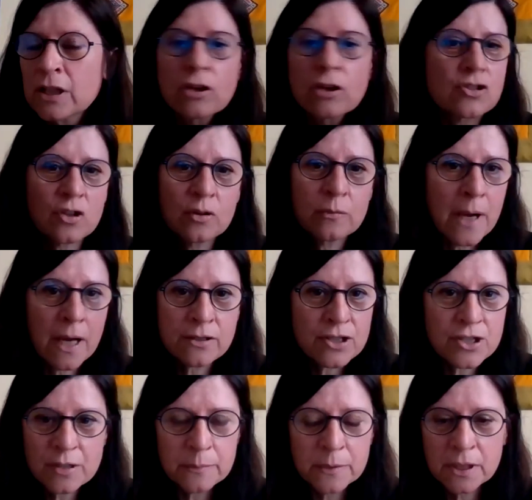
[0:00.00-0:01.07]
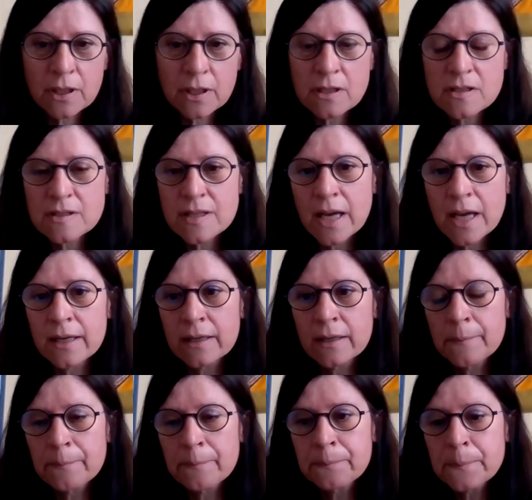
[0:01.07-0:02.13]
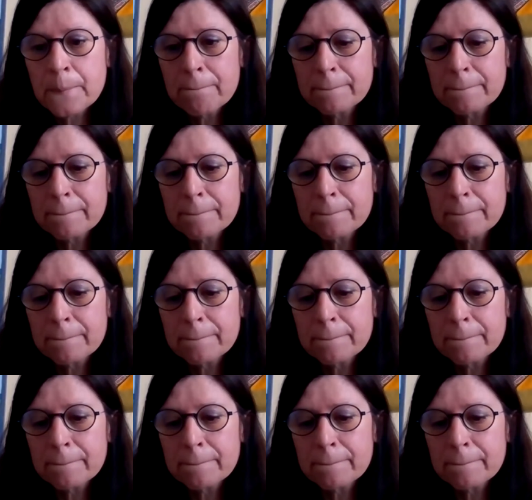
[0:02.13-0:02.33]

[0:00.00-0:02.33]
not so much, because I